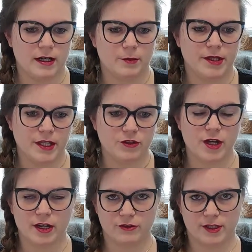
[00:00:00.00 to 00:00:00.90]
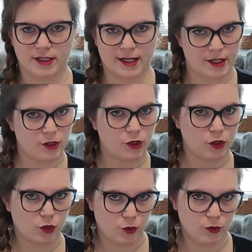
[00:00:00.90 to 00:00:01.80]
but then you have that like
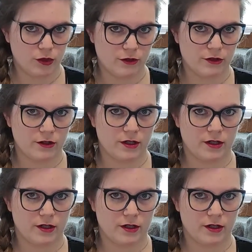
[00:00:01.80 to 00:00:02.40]
cooler